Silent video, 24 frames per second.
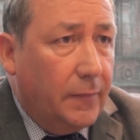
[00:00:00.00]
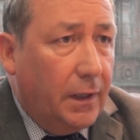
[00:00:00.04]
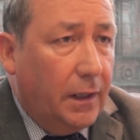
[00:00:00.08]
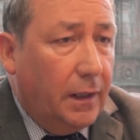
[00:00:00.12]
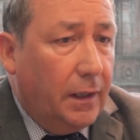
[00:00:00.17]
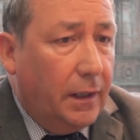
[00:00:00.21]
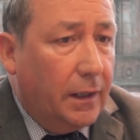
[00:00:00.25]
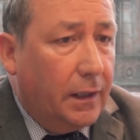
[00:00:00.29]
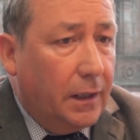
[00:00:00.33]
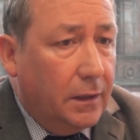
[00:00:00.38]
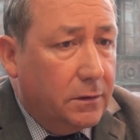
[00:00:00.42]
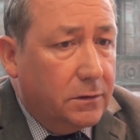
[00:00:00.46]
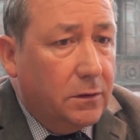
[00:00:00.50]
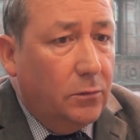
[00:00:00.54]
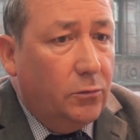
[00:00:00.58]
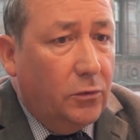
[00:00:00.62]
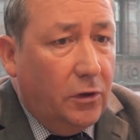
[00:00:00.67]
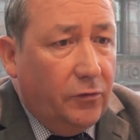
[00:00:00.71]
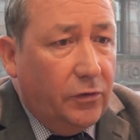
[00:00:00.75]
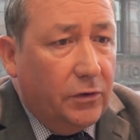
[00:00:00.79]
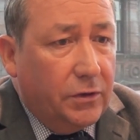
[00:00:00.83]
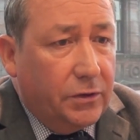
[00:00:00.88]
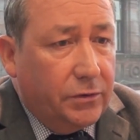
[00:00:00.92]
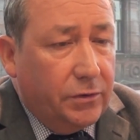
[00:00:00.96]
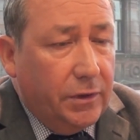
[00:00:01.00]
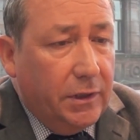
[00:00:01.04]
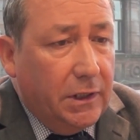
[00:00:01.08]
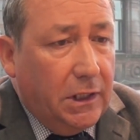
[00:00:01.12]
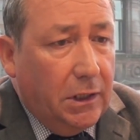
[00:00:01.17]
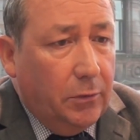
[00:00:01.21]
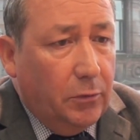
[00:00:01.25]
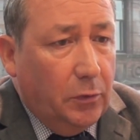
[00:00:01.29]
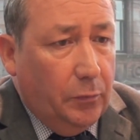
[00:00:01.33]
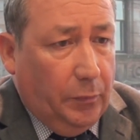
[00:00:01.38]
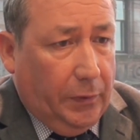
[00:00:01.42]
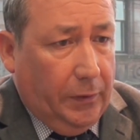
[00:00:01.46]
And I get somewhat
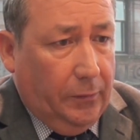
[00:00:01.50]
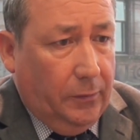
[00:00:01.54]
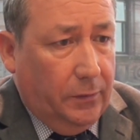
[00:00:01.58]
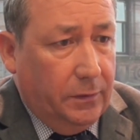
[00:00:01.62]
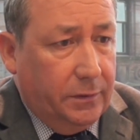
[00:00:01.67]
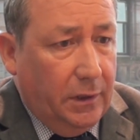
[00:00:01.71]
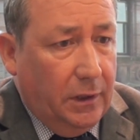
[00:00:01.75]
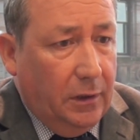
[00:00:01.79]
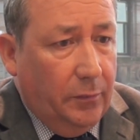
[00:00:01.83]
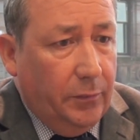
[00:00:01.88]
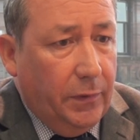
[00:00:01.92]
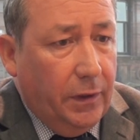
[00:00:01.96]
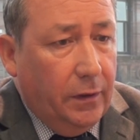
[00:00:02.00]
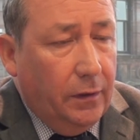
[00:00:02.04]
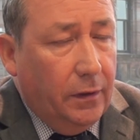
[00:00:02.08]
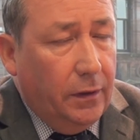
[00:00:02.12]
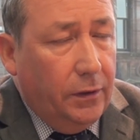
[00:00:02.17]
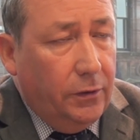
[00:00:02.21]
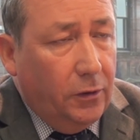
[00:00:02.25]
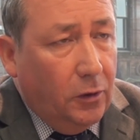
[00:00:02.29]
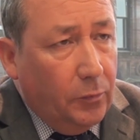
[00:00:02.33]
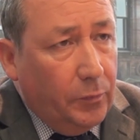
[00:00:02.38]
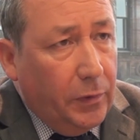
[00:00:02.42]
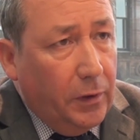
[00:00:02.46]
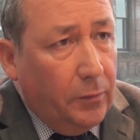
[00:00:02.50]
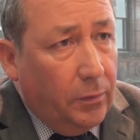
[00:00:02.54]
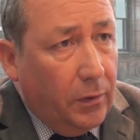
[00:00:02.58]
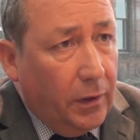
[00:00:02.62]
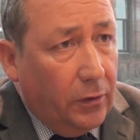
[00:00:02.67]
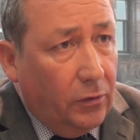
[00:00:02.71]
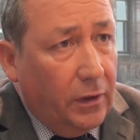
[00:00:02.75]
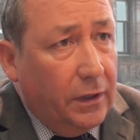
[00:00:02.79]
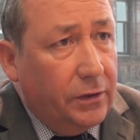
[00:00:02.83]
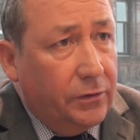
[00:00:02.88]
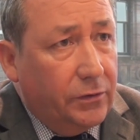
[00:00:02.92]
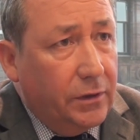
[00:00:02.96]
frustrated when people tell me that young people
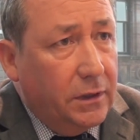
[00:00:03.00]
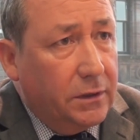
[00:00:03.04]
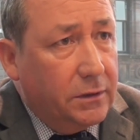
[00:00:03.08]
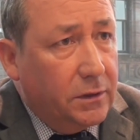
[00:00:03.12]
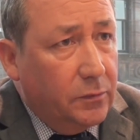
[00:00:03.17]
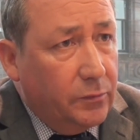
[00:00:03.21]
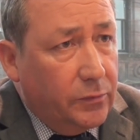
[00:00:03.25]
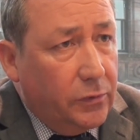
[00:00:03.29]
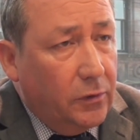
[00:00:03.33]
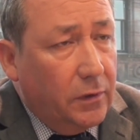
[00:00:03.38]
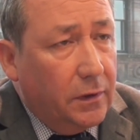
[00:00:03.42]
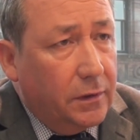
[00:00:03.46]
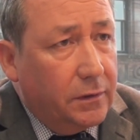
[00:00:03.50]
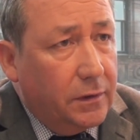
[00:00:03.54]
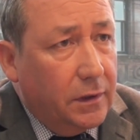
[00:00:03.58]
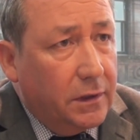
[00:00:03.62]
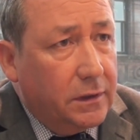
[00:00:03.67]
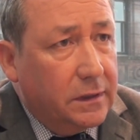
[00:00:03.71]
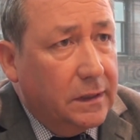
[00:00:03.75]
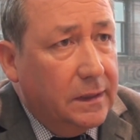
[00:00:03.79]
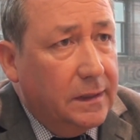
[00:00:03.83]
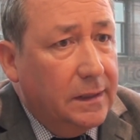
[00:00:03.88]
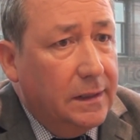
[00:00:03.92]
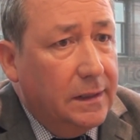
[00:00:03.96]
are not interested in politics.